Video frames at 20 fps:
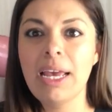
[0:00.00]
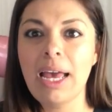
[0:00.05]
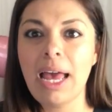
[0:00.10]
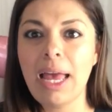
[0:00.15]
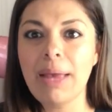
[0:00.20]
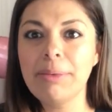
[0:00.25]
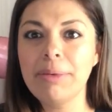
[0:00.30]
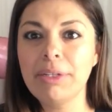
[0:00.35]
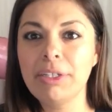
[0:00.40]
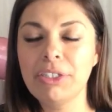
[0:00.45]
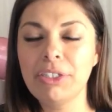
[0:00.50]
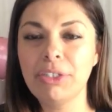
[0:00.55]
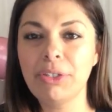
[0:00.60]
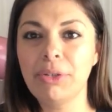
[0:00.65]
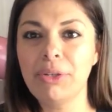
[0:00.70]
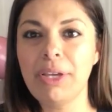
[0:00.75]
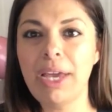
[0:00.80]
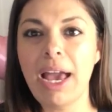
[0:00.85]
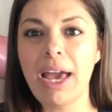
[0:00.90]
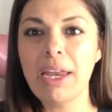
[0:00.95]
I'm gonna show
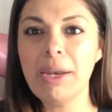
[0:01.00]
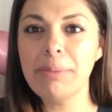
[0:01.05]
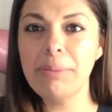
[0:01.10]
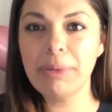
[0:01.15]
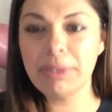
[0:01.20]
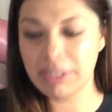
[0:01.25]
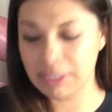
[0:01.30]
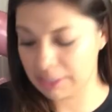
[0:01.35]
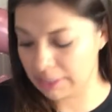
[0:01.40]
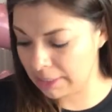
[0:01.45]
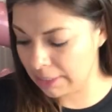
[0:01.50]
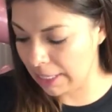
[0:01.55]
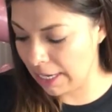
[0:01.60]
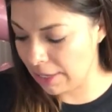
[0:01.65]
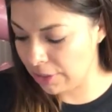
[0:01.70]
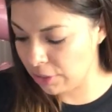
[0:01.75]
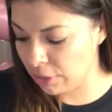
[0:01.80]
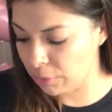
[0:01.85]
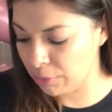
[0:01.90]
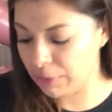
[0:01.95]
you how to put this
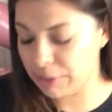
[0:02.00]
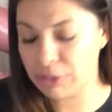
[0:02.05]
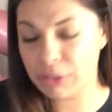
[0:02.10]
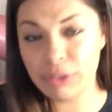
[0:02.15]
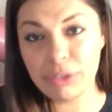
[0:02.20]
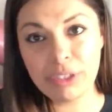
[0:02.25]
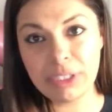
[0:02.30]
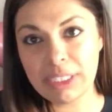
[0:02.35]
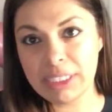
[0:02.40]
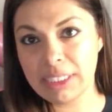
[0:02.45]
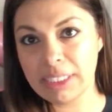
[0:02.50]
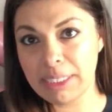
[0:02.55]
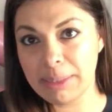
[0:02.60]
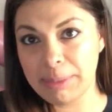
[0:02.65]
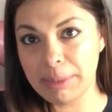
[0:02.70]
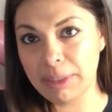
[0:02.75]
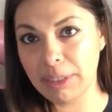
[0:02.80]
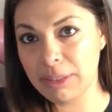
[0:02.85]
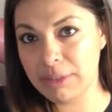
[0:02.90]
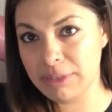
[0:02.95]
together with 260
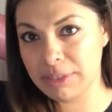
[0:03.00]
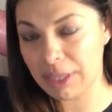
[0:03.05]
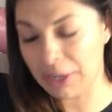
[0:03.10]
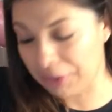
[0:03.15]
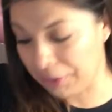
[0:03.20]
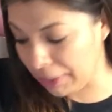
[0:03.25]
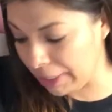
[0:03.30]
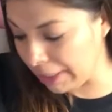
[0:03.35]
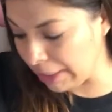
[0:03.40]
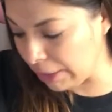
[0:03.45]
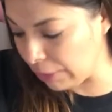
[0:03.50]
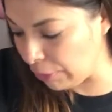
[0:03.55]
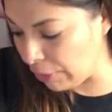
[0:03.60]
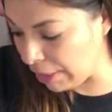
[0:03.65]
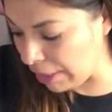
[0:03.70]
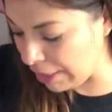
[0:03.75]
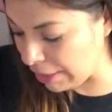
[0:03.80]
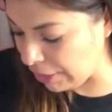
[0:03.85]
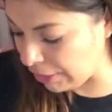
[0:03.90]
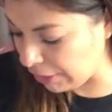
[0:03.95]
balloons that are
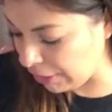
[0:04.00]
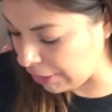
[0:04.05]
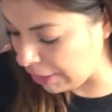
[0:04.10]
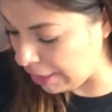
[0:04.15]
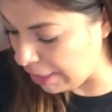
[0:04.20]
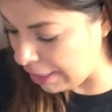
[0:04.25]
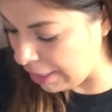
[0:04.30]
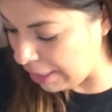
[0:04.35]
included in your